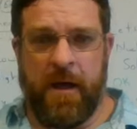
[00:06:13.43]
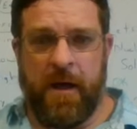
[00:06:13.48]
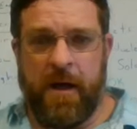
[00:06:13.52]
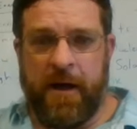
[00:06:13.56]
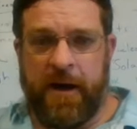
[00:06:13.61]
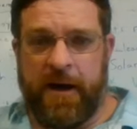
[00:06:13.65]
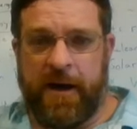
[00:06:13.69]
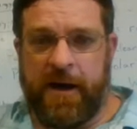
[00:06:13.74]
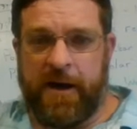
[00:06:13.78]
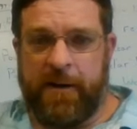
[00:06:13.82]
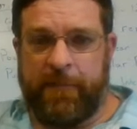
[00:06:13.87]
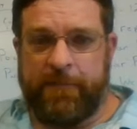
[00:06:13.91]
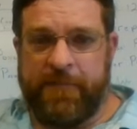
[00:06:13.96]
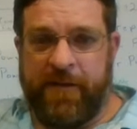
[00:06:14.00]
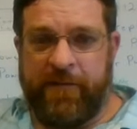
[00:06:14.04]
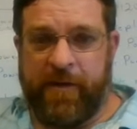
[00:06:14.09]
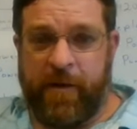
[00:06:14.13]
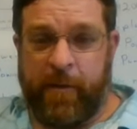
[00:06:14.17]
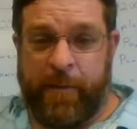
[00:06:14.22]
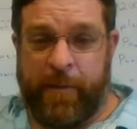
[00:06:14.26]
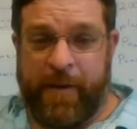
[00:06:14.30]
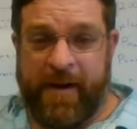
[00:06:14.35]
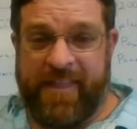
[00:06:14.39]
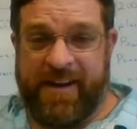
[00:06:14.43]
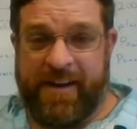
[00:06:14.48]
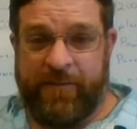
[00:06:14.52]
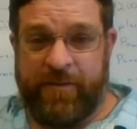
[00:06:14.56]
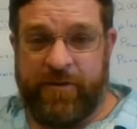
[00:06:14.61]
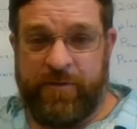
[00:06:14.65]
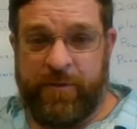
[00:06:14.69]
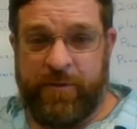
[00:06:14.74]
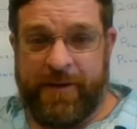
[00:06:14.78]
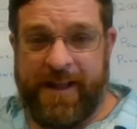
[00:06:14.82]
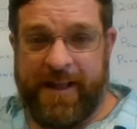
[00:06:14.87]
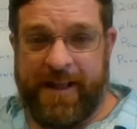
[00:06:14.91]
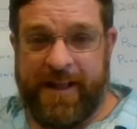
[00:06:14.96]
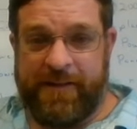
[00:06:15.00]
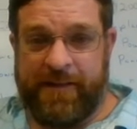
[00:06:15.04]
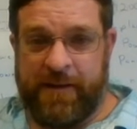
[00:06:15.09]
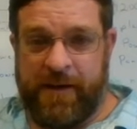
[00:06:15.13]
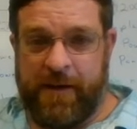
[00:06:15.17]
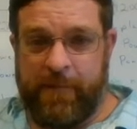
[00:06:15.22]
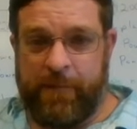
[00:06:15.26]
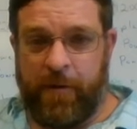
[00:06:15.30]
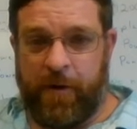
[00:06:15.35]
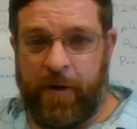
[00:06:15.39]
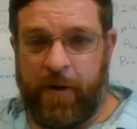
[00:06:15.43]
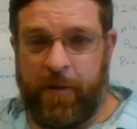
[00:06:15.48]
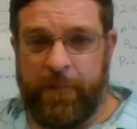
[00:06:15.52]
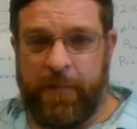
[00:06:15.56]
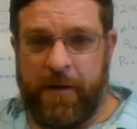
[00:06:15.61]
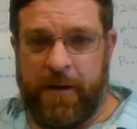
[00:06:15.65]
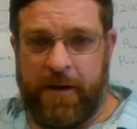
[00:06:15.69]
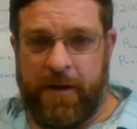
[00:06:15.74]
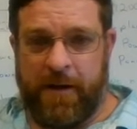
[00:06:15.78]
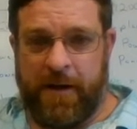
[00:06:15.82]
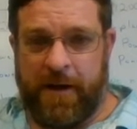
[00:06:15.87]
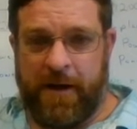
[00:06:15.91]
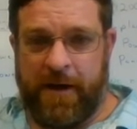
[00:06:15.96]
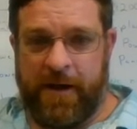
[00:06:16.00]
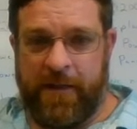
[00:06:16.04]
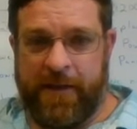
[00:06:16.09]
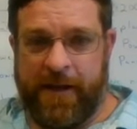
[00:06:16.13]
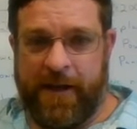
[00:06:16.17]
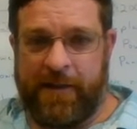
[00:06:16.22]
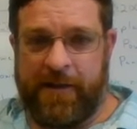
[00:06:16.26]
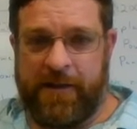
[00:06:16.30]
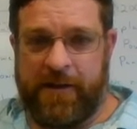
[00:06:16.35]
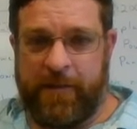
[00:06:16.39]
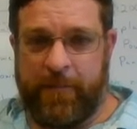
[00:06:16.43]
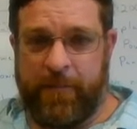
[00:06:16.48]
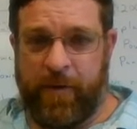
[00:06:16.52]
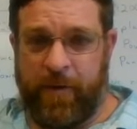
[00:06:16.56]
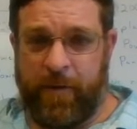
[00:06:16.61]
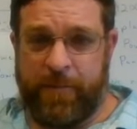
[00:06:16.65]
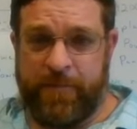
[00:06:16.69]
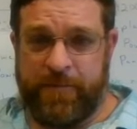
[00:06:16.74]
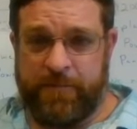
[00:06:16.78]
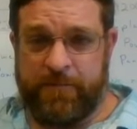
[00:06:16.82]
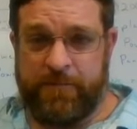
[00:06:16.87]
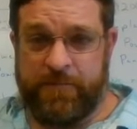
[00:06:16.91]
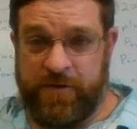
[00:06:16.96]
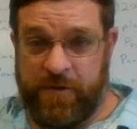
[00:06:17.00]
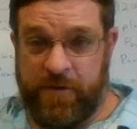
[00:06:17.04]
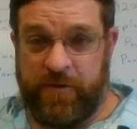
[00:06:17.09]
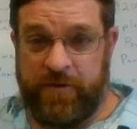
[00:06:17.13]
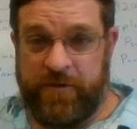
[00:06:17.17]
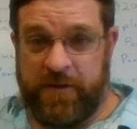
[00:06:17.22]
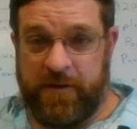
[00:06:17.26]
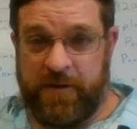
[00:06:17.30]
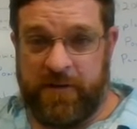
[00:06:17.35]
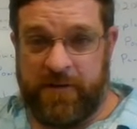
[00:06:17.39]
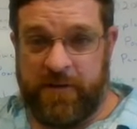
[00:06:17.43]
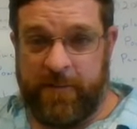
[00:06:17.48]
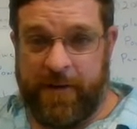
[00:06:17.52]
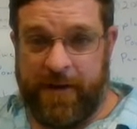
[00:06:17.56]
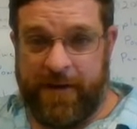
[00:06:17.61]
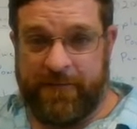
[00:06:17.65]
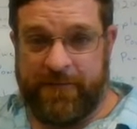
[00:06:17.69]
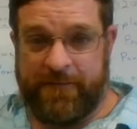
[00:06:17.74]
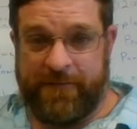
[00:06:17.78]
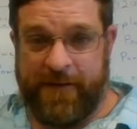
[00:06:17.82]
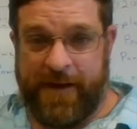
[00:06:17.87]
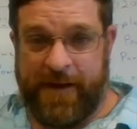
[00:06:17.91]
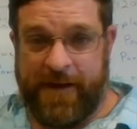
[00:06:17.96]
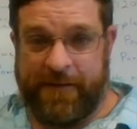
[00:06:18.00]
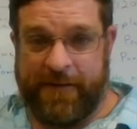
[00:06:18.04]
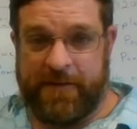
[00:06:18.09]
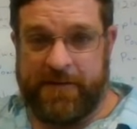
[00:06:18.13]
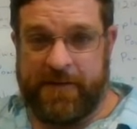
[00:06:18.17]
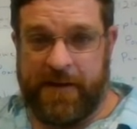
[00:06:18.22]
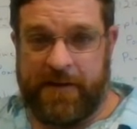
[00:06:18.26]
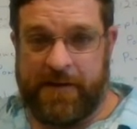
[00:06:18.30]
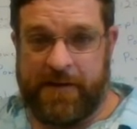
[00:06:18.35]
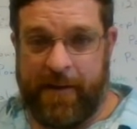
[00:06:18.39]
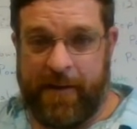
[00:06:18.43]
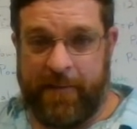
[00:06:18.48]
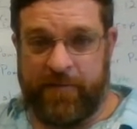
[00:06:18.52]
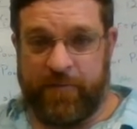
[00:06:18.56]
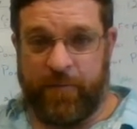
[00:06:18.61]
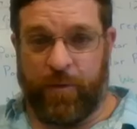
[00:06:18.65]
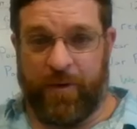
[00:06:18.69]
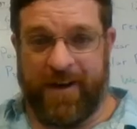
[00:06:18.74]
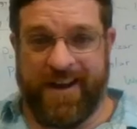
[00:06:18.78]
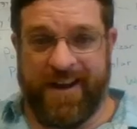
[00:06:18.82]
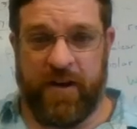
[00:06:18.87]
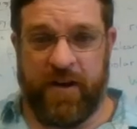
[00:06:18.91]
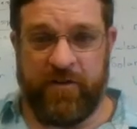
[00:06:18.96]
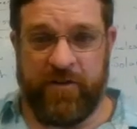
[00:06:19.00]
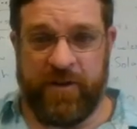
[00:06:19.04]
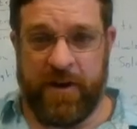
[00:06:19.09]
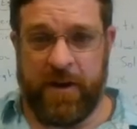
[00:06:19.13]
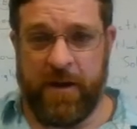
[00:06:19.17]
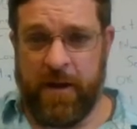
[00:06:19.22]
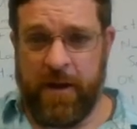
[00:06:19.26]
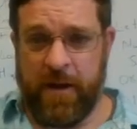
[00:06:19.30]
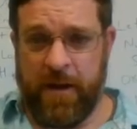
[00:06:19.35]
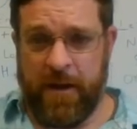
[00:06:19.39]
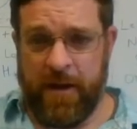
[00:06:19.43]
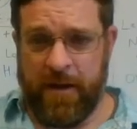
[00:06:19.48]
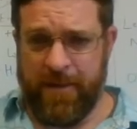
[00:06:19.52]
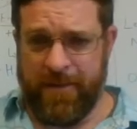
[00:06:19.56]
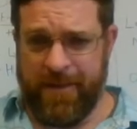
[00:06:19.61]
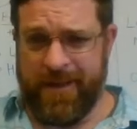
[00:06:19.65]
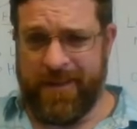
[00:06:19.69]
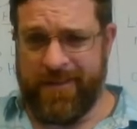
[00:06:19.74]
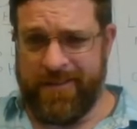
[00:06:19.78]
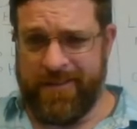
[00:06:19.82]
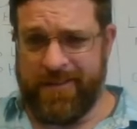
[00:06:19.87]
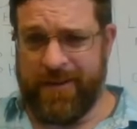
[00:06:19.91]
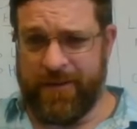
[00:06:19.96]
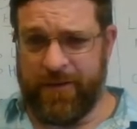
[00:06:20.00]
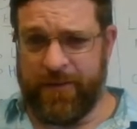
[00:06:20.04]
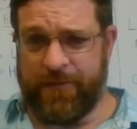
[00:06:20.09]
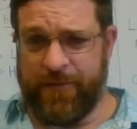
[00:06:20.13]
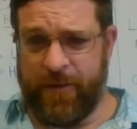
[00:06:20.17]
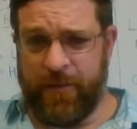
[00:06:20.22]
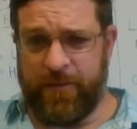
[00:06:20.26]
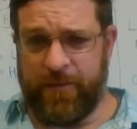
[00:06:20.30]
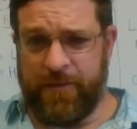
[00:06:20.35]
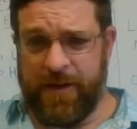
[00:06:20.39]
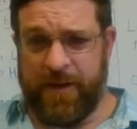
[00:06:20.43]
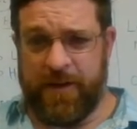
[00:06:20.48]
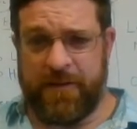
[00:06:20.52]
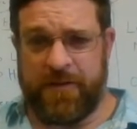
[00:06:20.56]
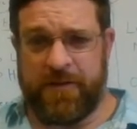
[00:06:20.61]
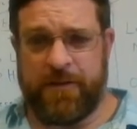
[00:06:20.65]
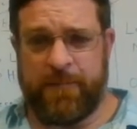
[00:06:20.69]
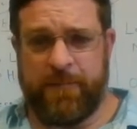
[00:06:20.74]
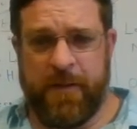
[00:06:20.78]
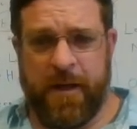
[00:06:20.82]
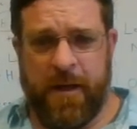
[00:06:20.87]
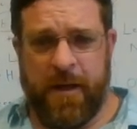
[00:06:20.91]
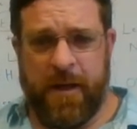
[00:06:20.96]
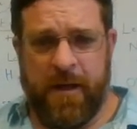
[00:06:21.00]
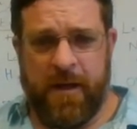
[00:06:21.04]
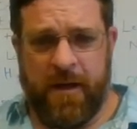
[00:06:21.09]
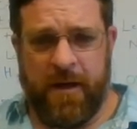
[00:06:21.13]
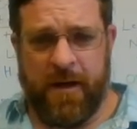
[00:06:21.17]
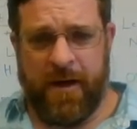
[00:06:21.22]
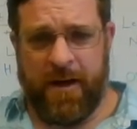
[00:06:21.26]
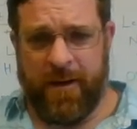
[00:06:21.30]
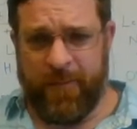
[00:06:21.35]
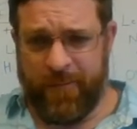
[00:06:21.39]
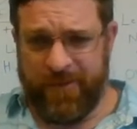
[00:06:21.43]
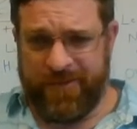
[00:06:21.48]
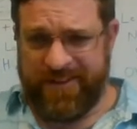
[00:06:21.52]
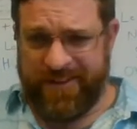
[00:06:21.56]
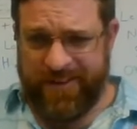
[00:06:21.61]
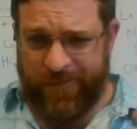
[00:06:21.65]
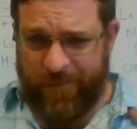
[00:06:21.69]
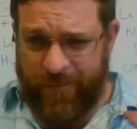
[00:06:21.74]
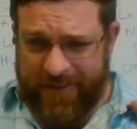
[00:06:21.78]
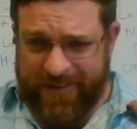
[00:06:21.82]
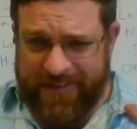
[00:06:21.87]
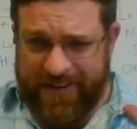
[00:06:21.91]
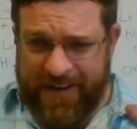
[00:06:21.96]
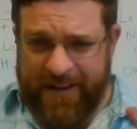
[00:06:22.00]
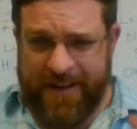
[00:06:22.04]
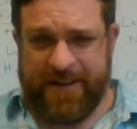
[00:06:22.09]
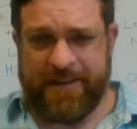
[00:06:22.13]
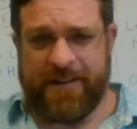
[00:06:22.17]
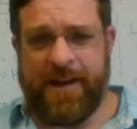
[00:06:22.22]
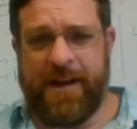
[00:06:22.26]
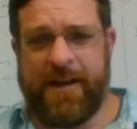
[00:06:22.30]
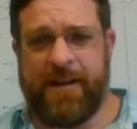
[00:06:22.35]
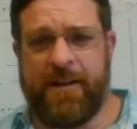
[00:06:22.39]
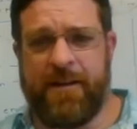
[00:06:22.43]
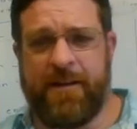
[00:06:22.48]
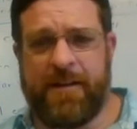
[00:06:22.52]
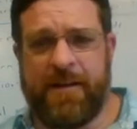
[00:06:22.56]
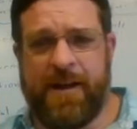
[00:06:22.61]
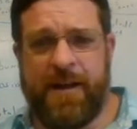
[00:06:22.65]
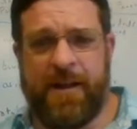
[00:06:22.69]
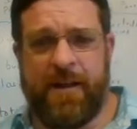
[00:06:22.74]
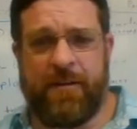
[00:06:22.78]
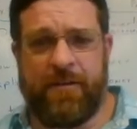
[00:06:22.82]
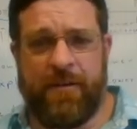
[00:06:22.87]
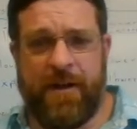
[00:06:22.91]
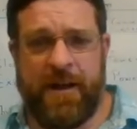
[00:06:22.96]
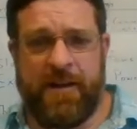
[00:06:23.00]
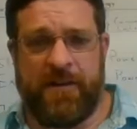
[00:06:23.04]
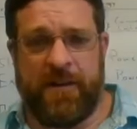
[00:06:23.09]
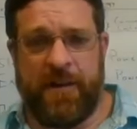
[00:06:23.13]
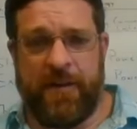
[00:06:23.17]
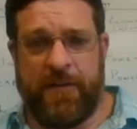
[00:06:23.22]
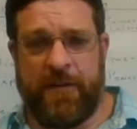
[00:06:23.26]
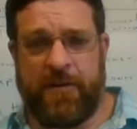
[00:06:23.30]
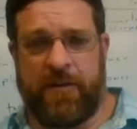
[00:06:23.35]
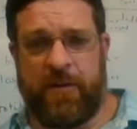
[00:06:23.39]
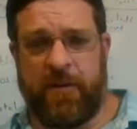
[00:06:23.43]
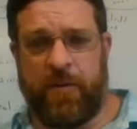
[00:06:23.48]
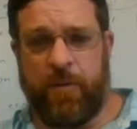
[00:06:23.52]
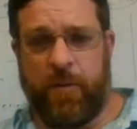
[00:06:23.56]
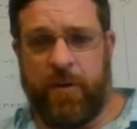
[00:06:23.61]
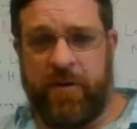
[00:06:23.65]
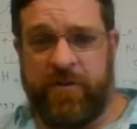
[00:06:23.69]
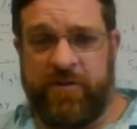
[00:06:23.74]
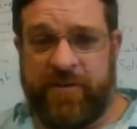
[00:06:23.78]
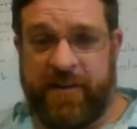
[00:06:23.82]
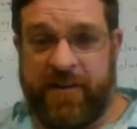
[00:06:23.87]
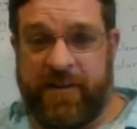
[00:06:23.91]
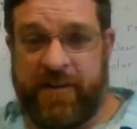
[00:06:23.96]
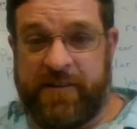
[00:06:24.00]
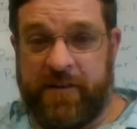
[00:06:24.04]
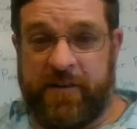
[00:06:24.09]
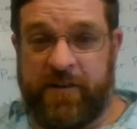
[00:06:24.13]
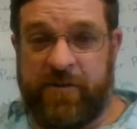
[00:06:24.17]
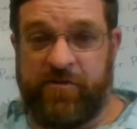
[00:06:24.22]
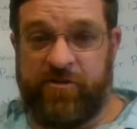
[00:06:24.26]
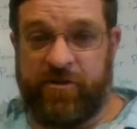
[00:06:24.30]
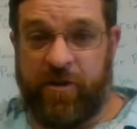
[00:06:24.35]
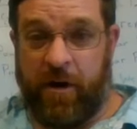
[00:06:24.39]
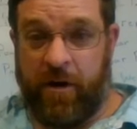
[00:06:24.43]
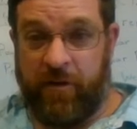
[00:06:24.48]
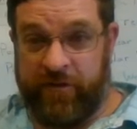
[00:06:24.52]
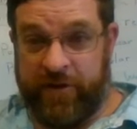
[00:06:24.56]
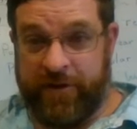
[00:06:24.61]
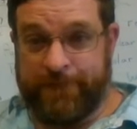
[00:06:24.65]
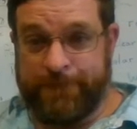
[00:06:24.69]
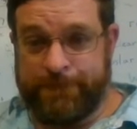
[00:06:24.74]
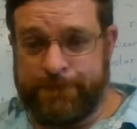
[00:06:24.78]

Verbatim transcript: Um, if you compare that even to an LED bulb, uh, the LED bulb uses about five to ten times more energy than, than your phone does, um, which is once again kind of kind of crazy. And this is of course just as it's charging.